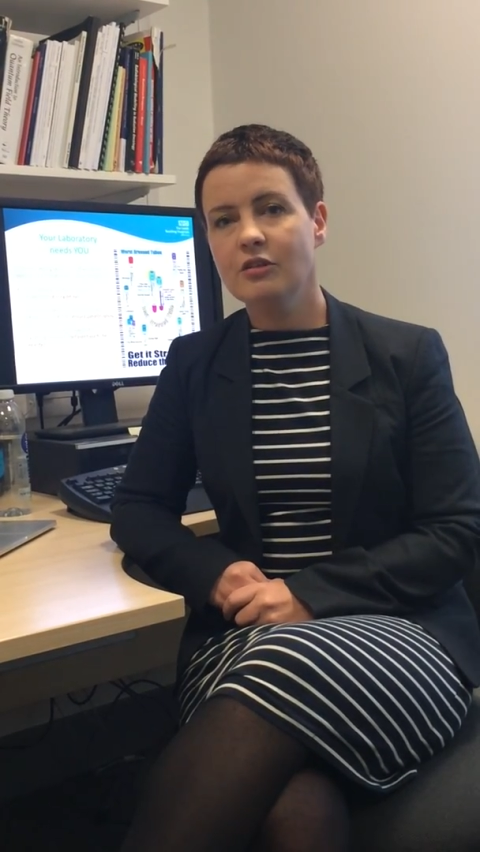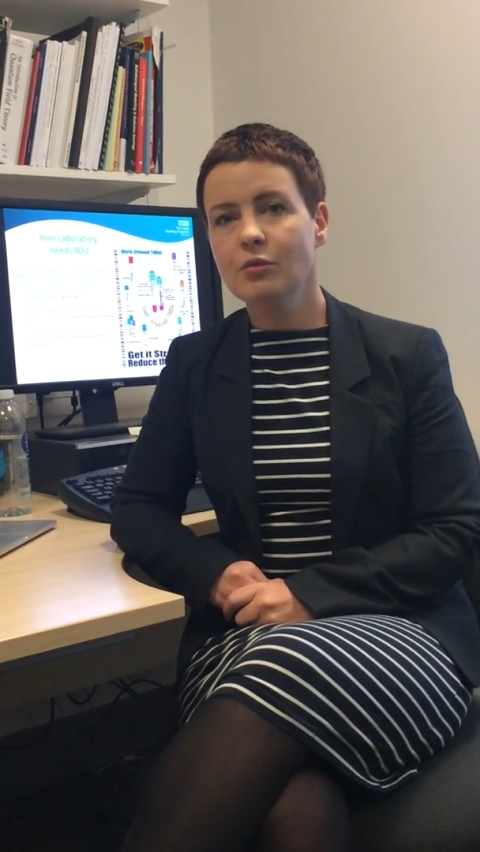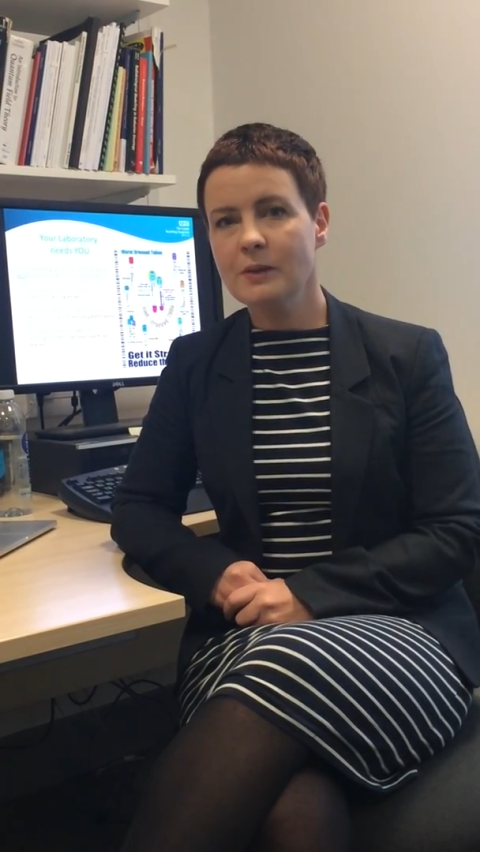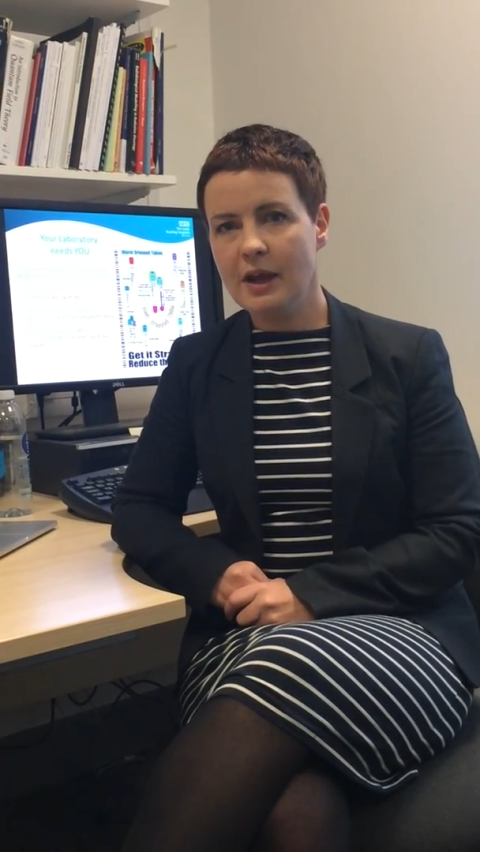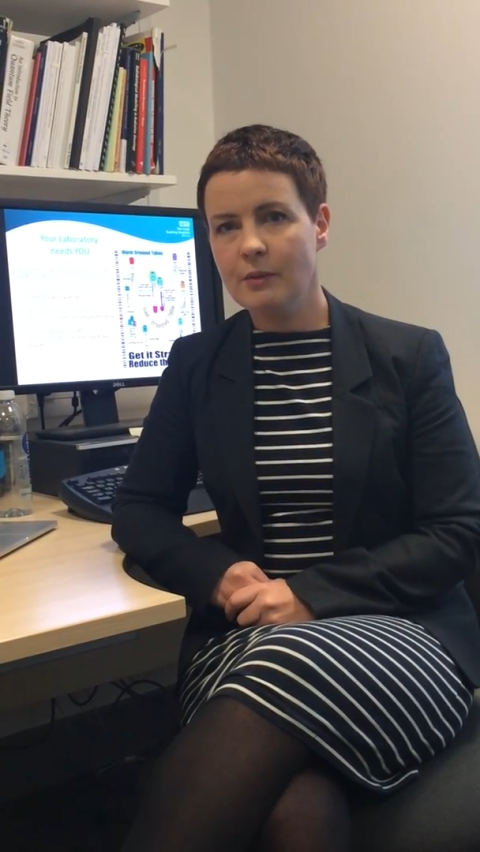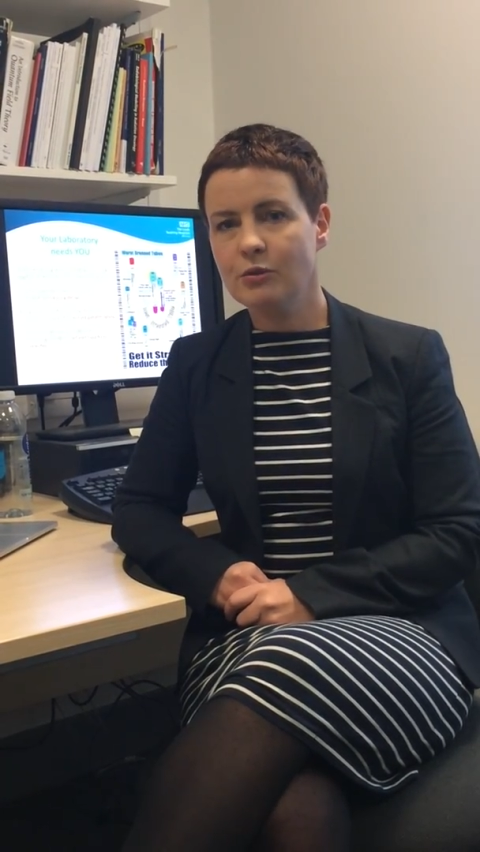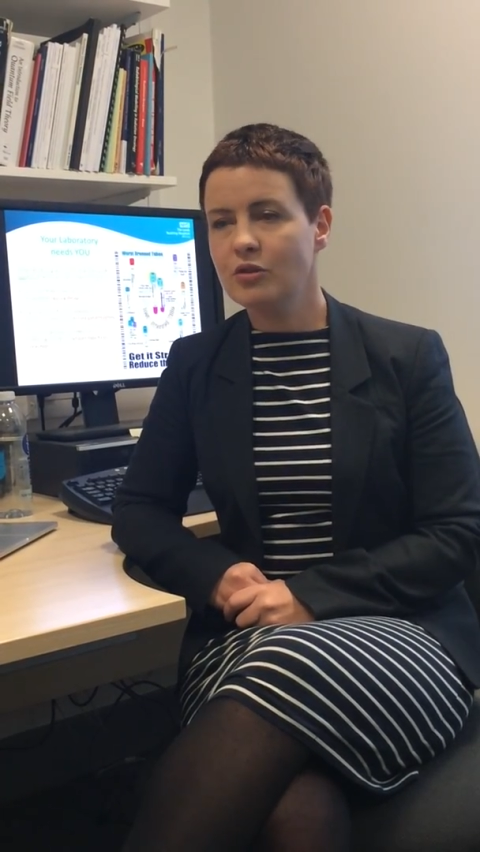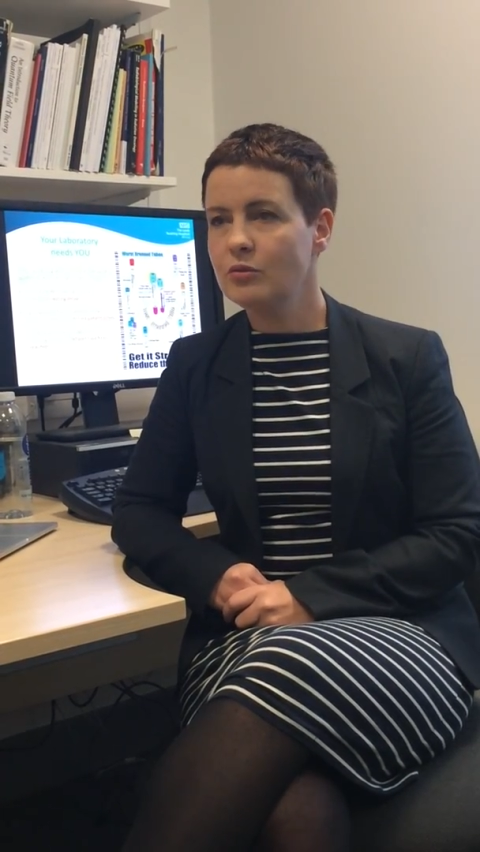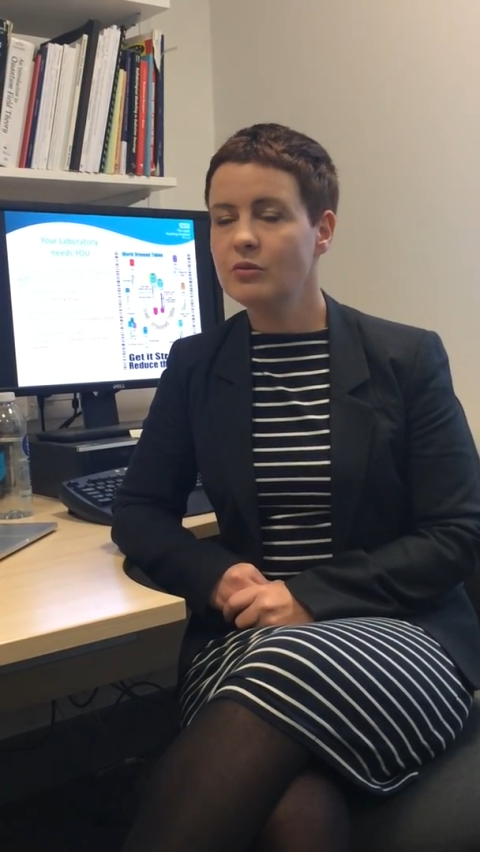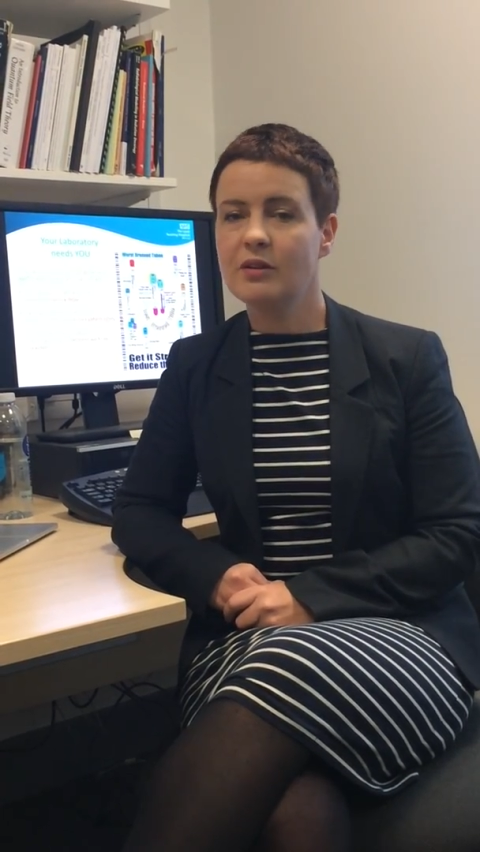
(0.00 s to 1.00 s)
to be
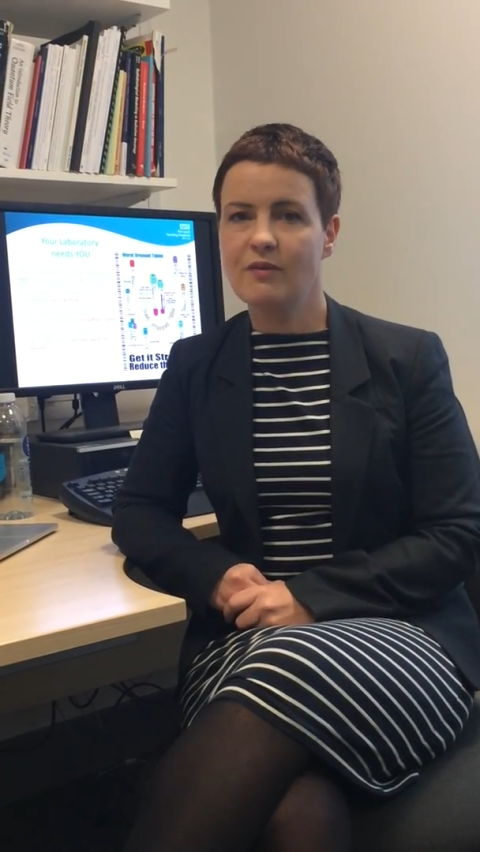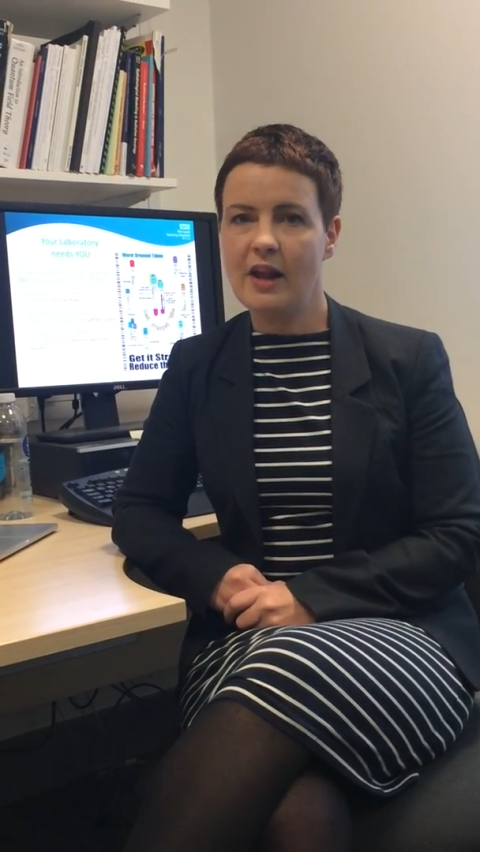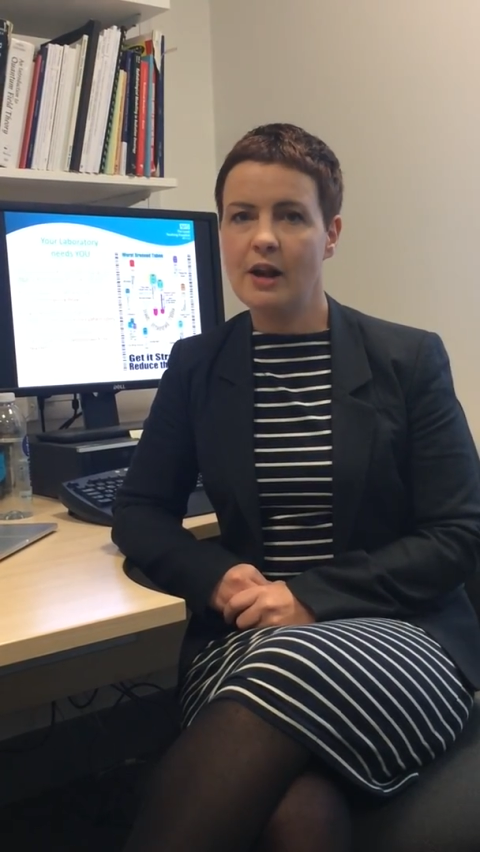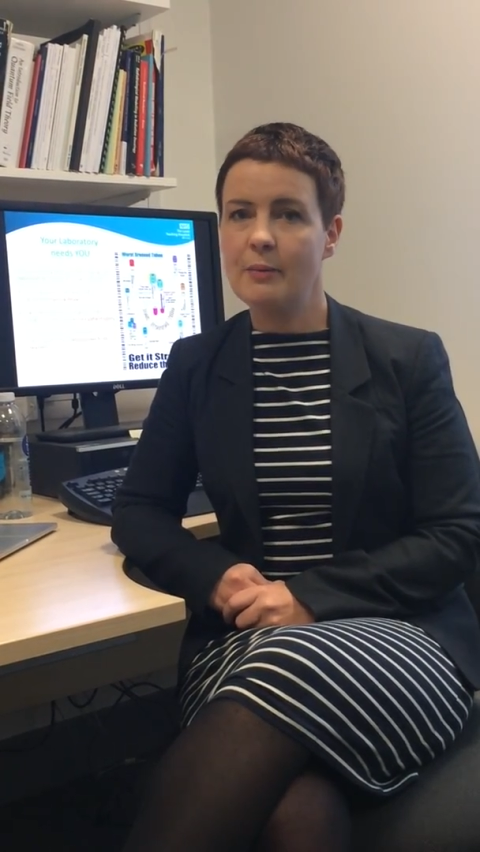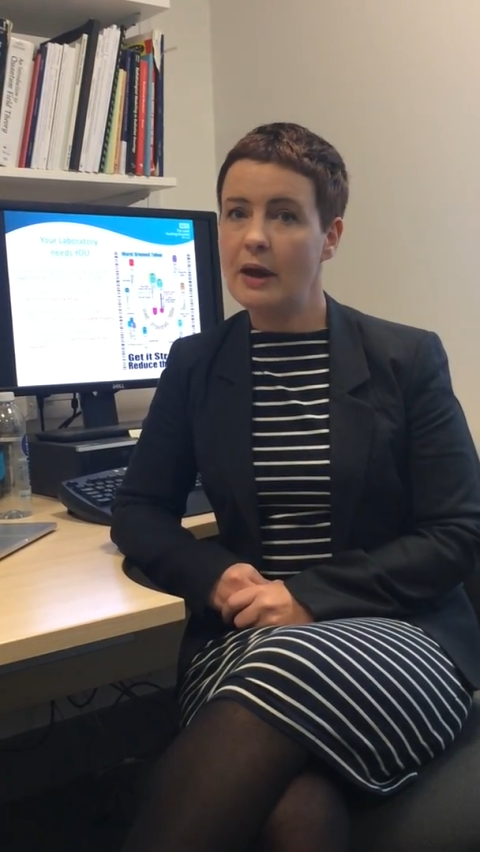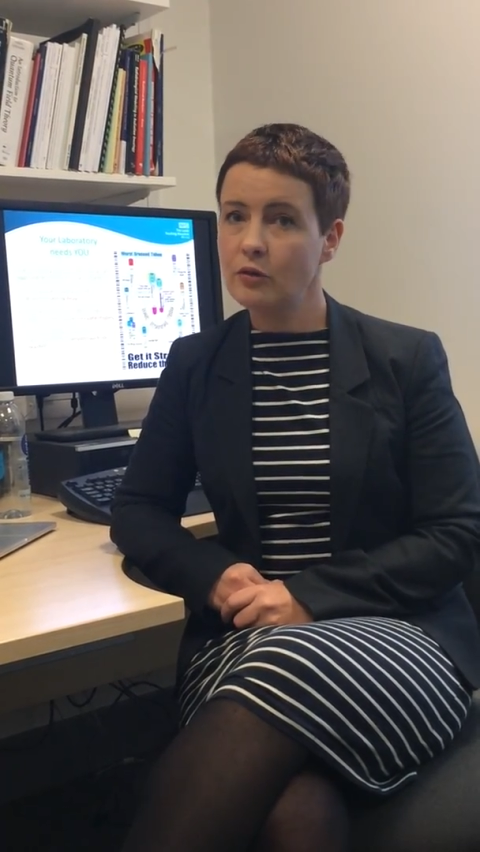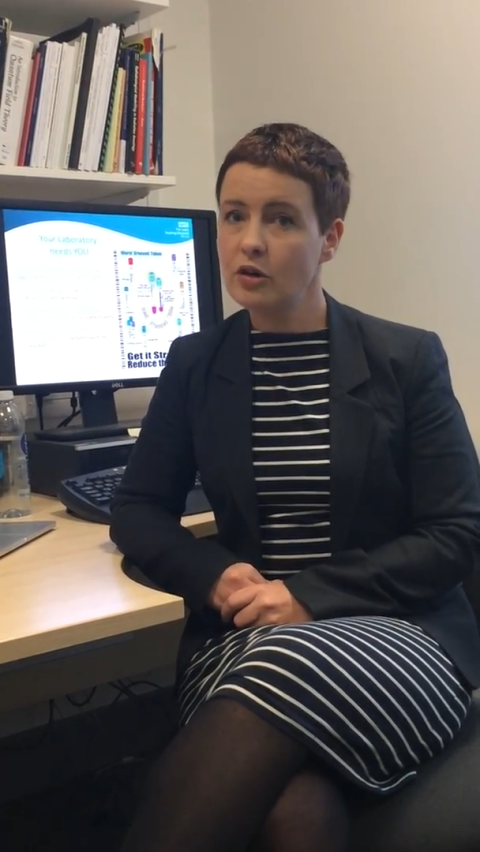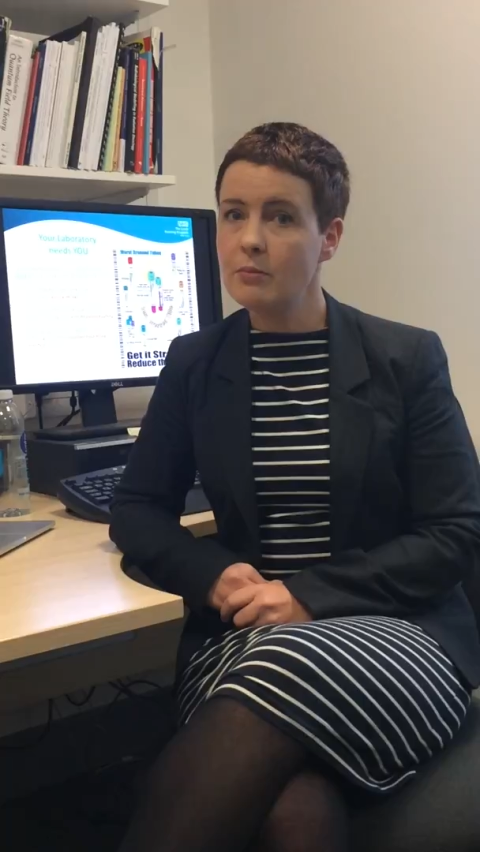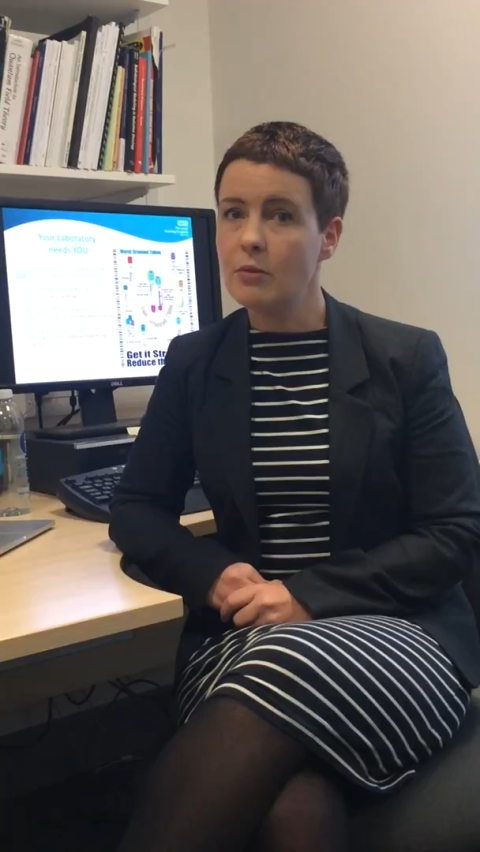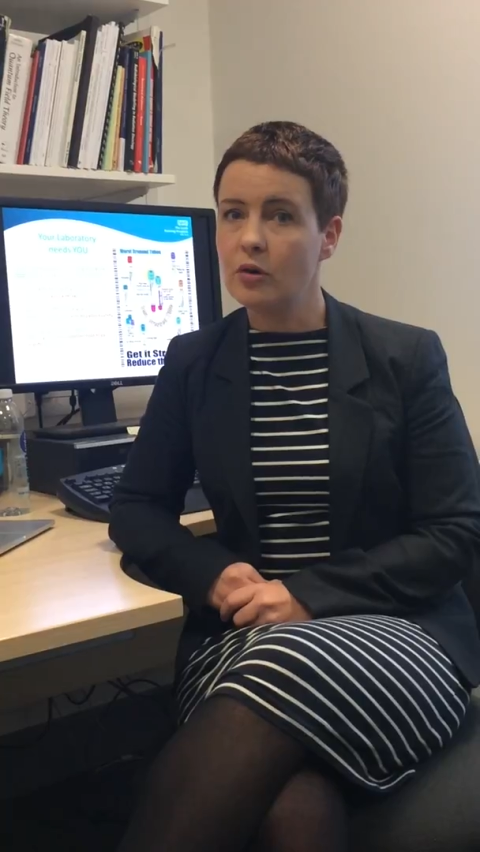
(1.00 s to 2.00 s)
able to develop
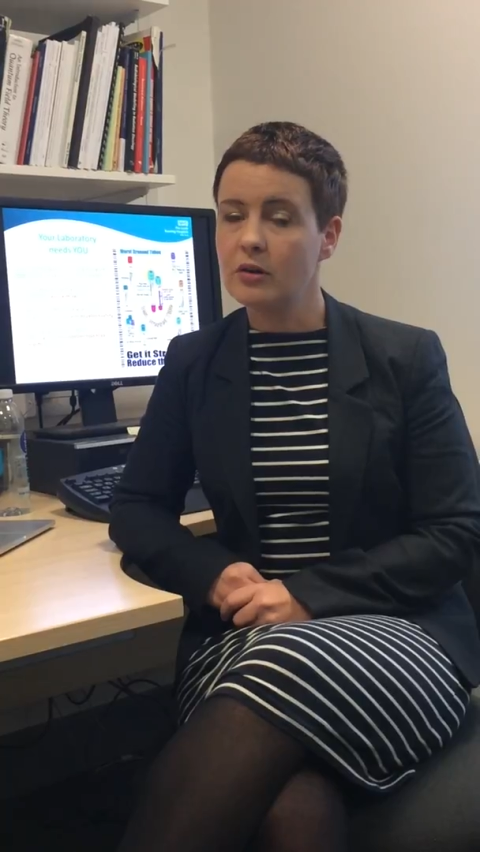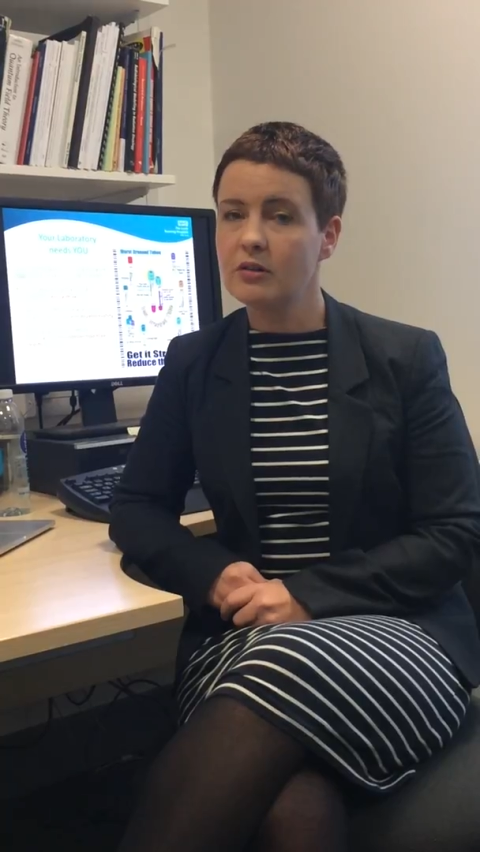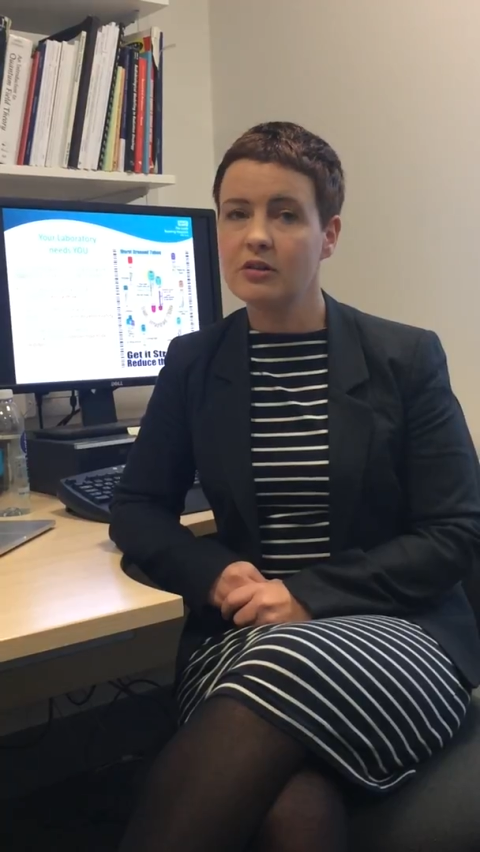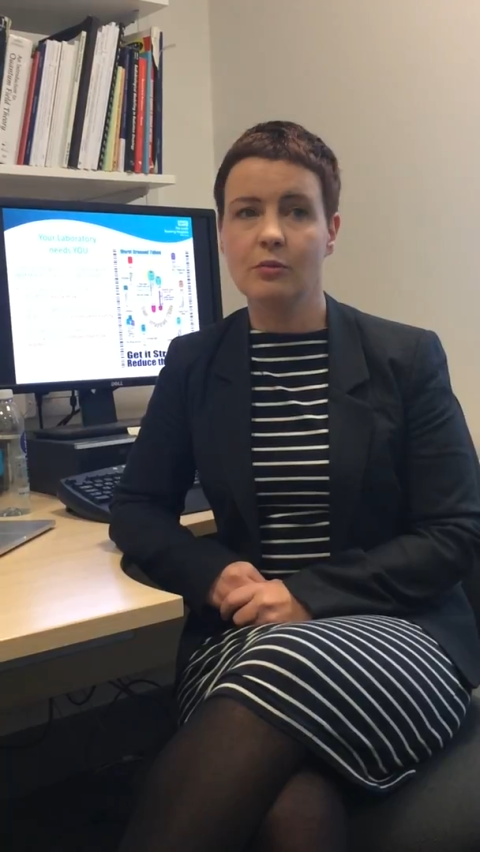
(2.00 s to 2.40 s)
outcome models,